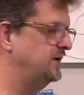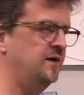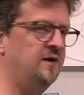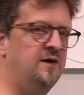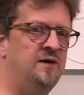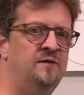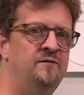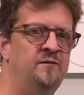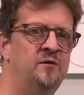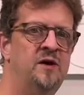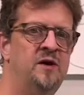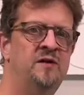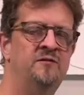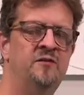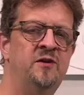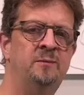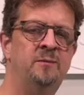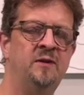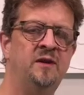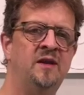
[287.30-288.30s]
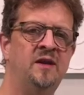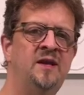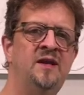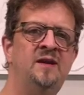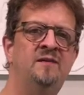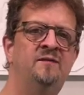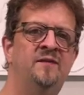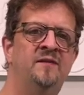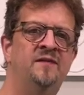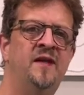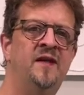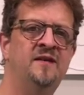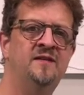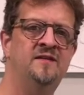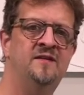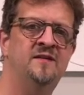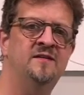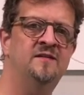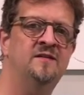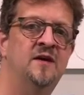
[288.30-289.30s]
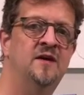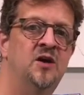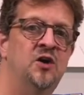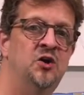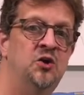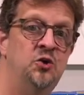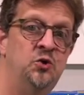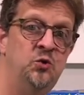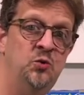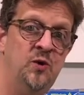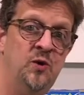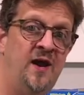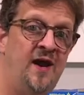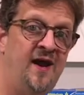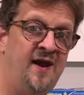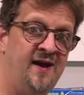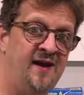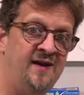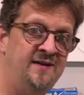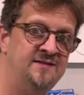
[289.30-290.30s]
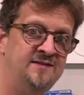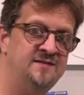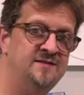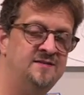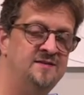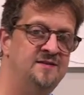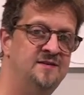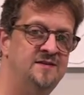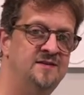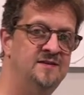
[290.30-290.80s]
uh, for every belief that this who has,